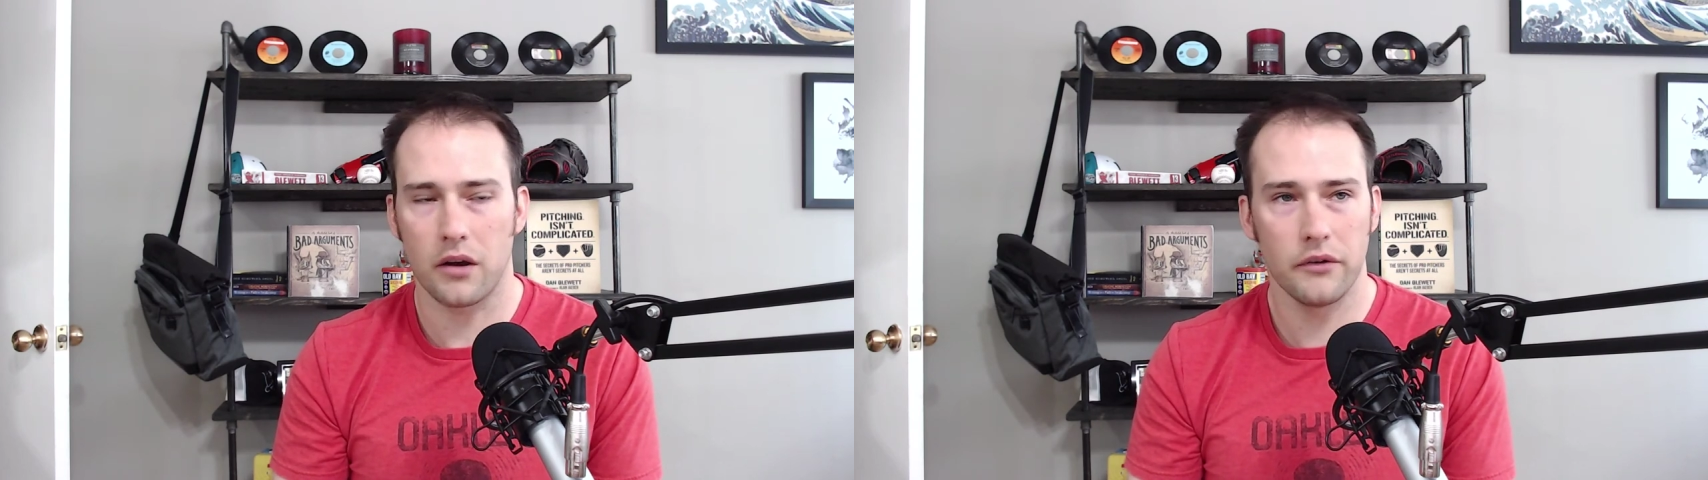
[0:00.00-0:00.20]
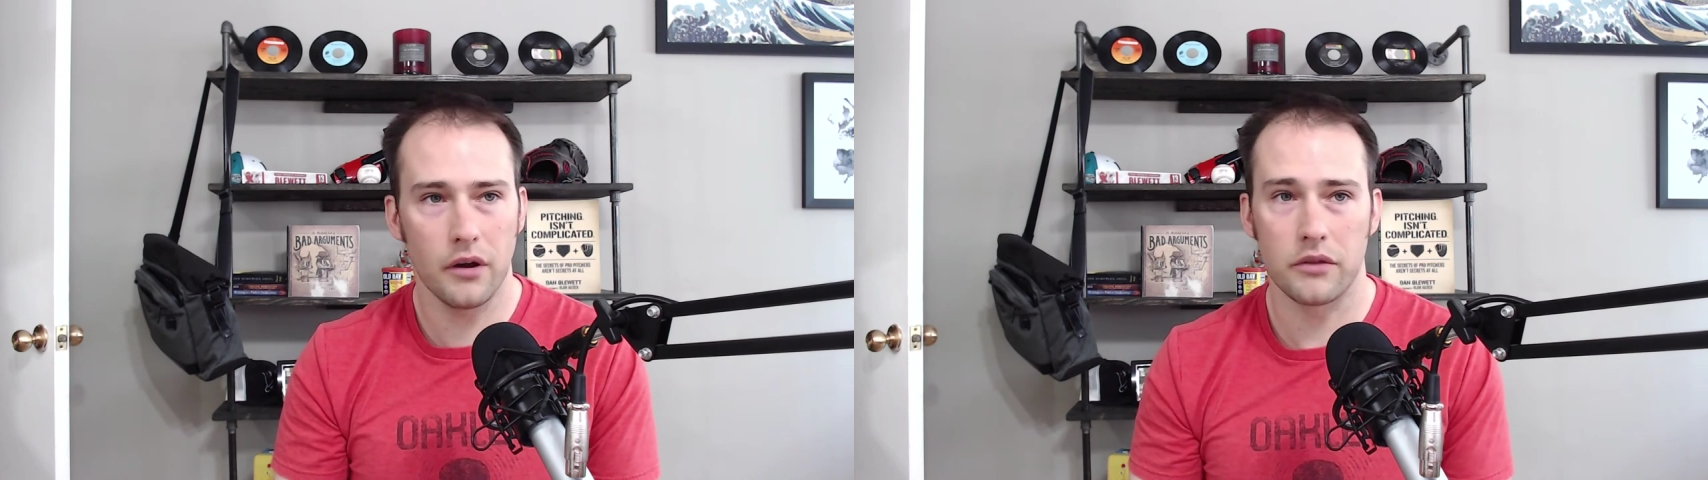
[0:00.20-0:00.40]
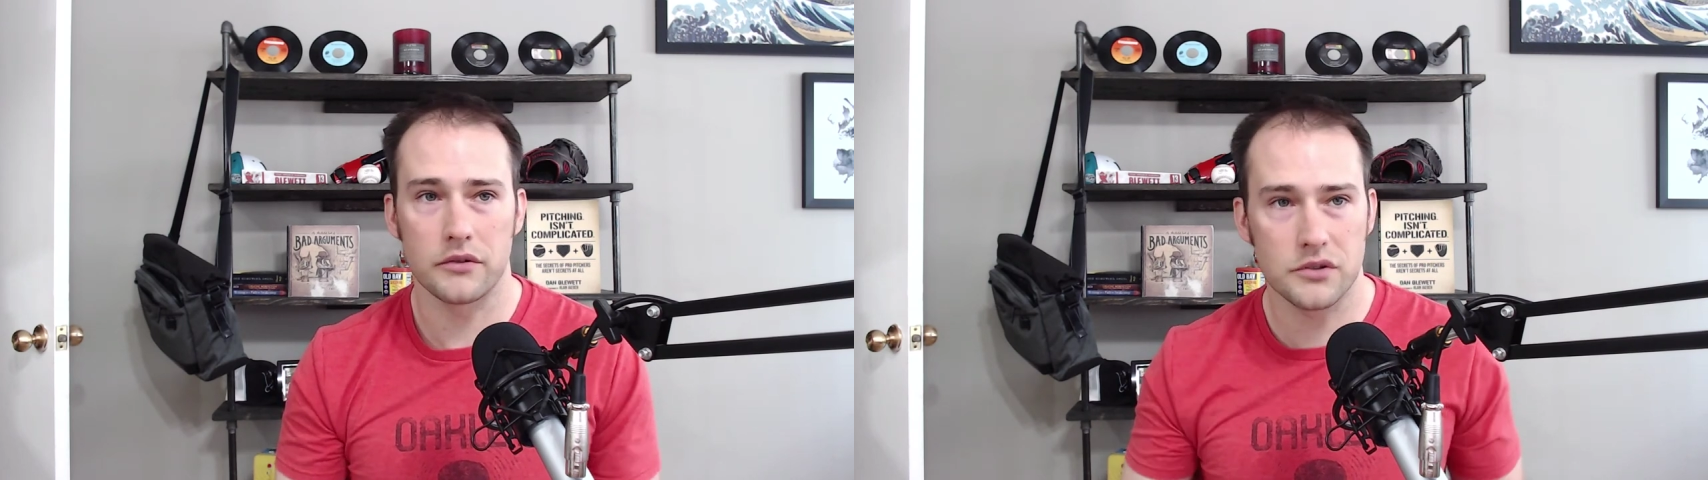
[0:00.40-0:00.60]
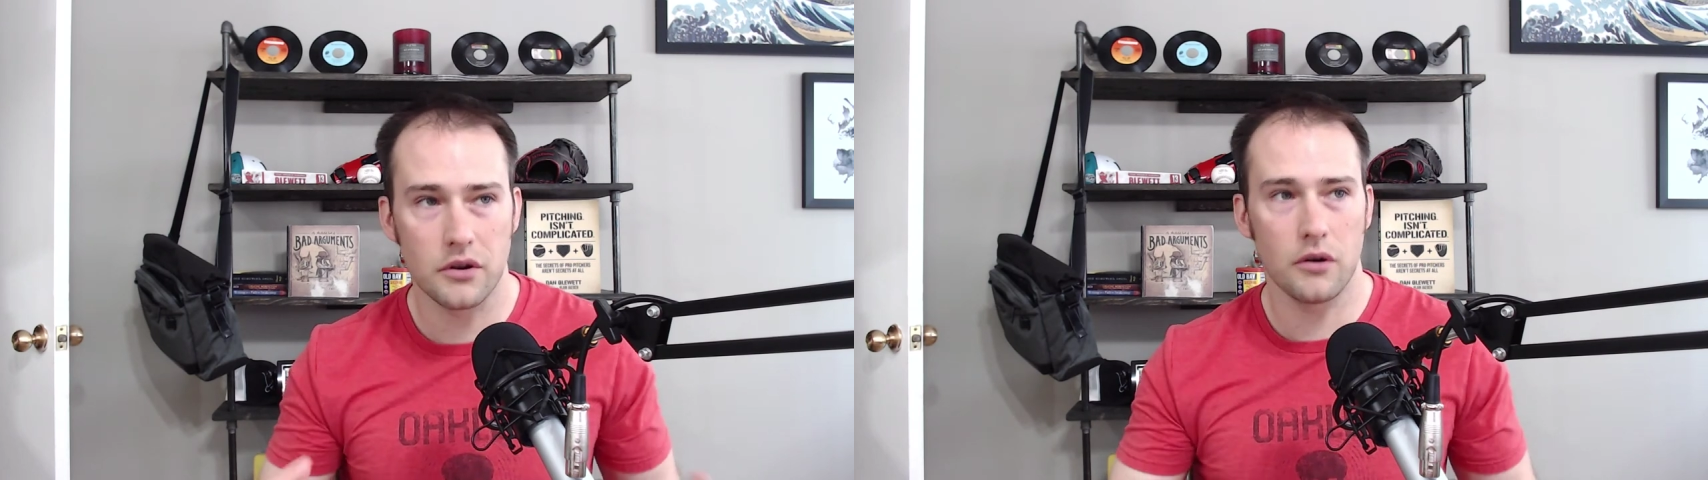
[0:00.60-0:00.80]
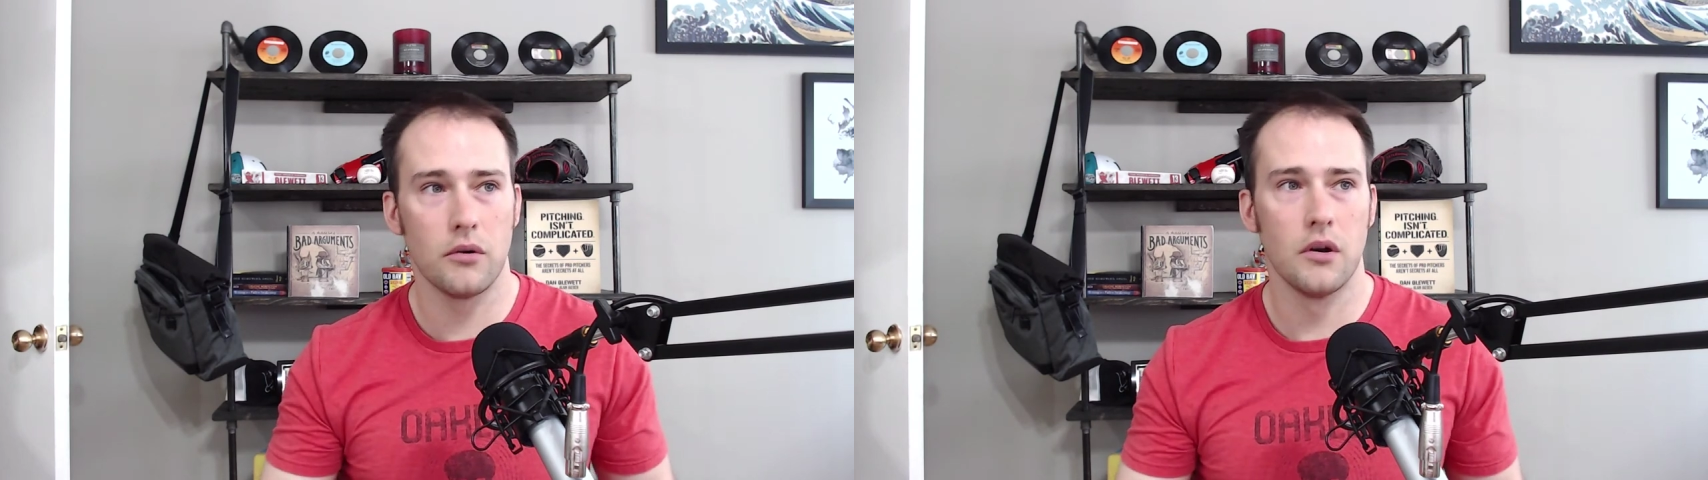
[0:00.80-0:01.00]
No, they're
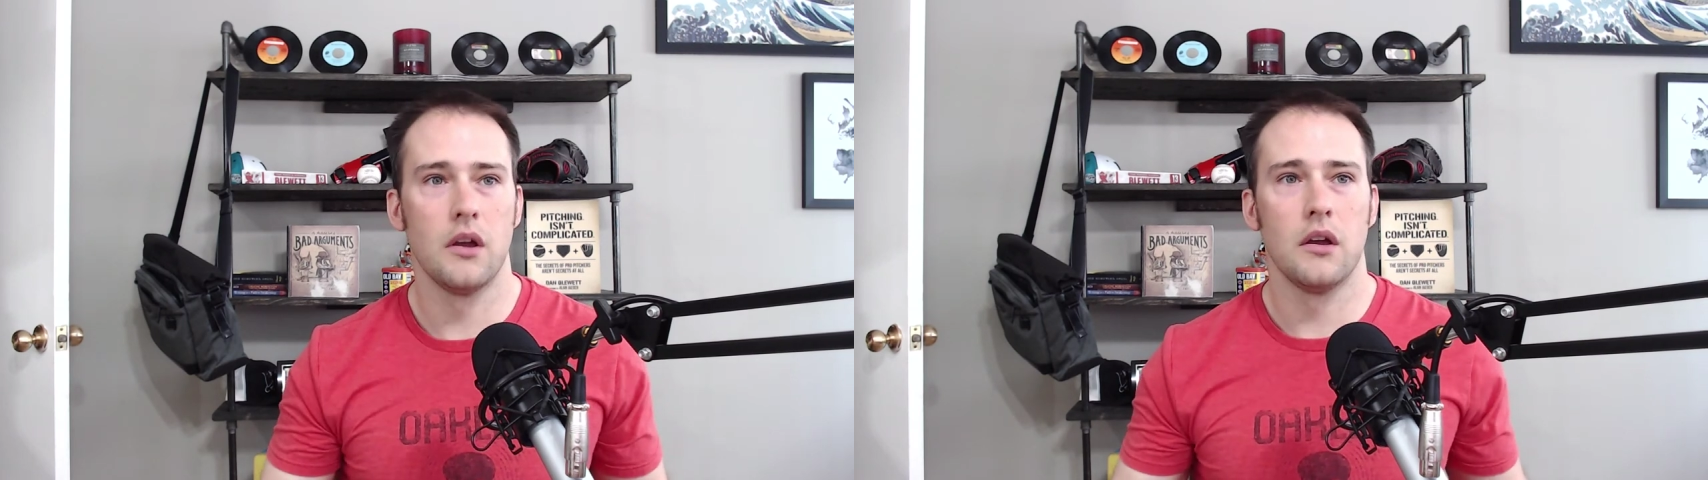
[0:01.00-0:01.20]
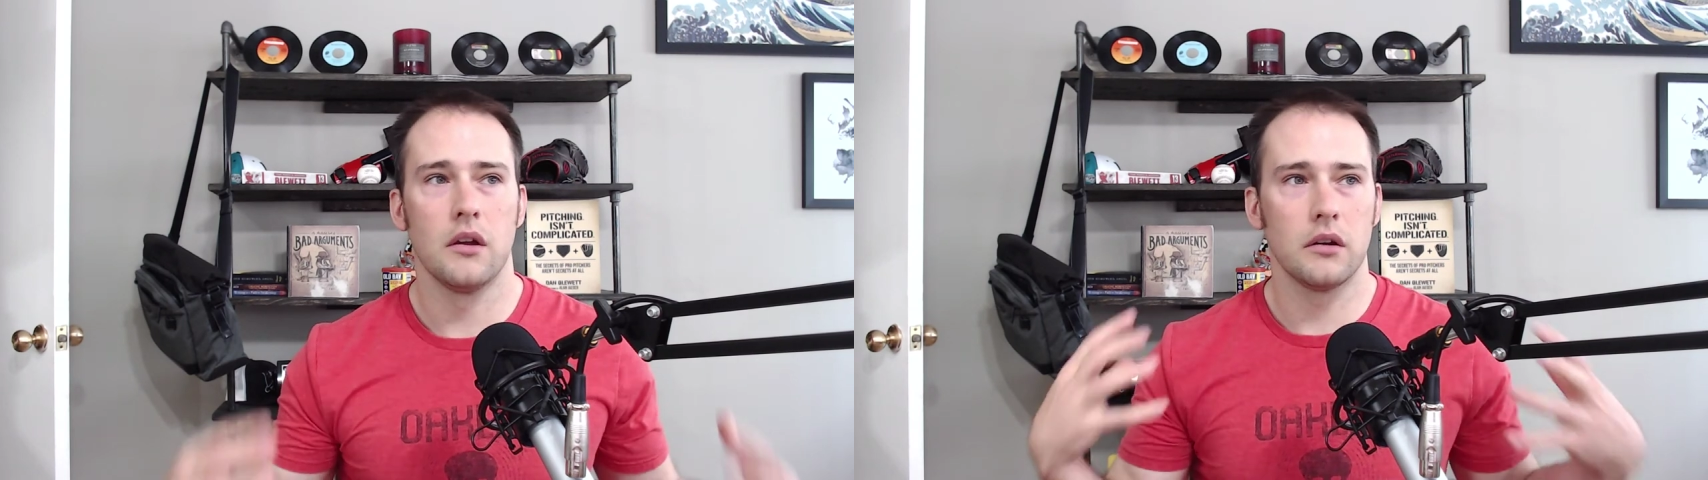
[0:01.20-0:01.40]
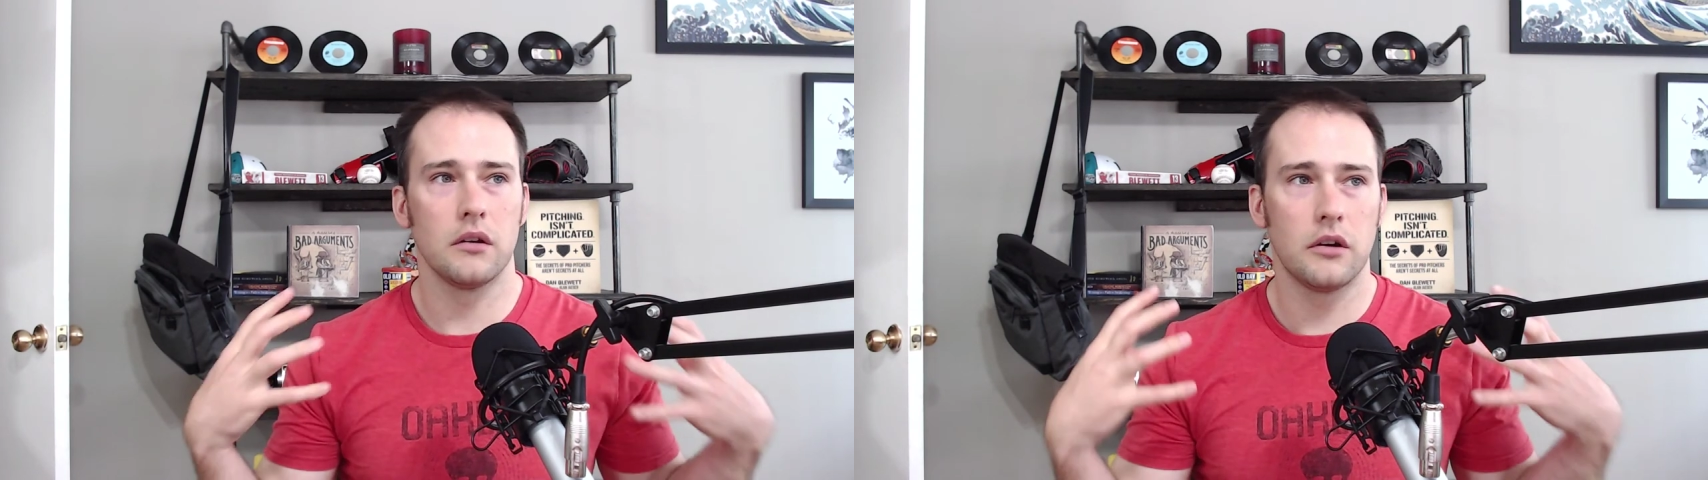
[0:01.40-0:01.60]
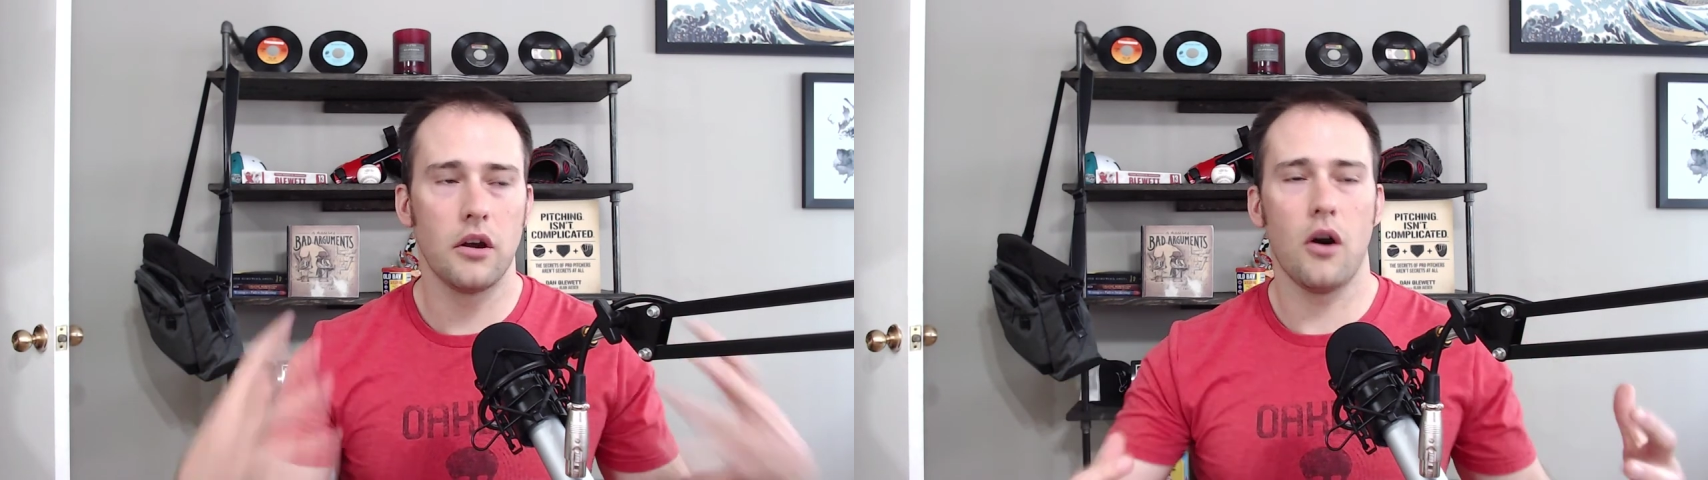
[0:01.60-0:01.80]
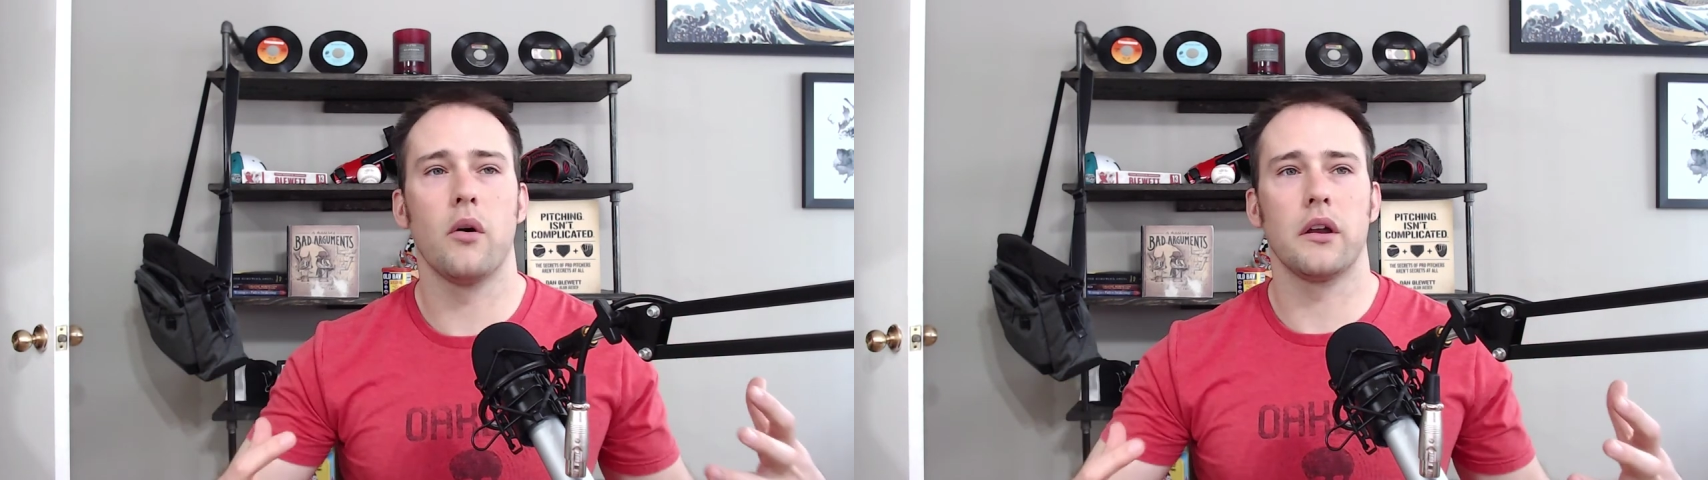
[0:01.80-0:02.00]
so
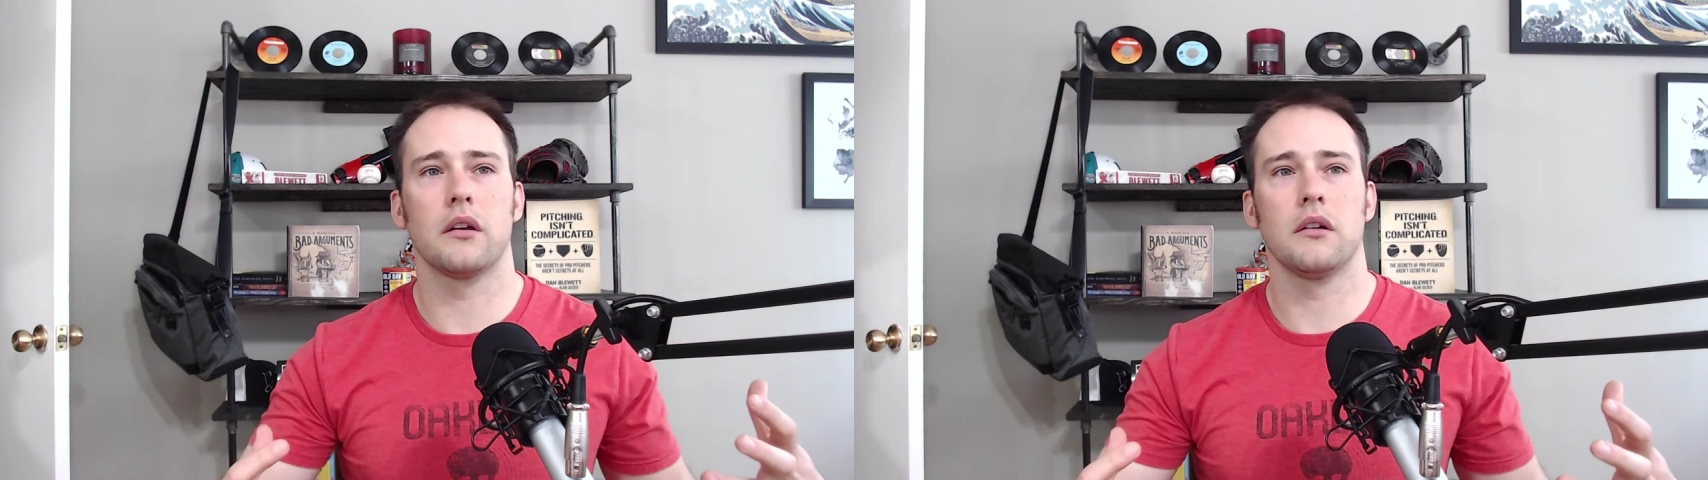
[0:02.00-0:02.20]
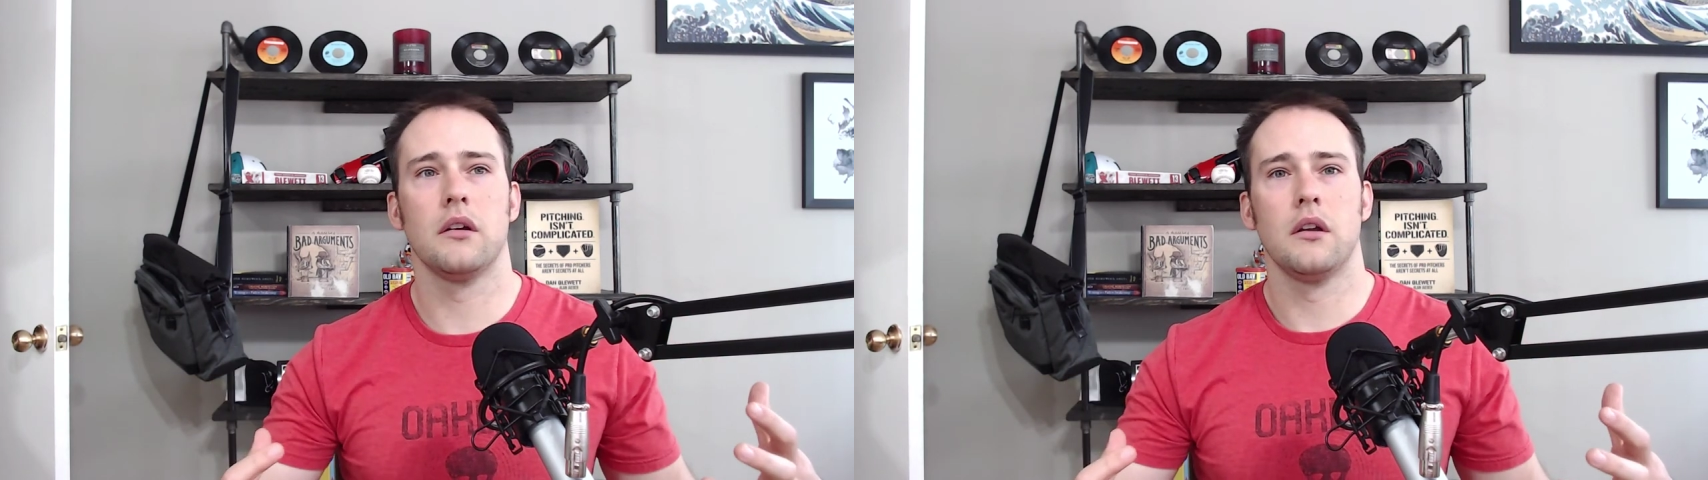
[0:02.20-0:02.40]
going,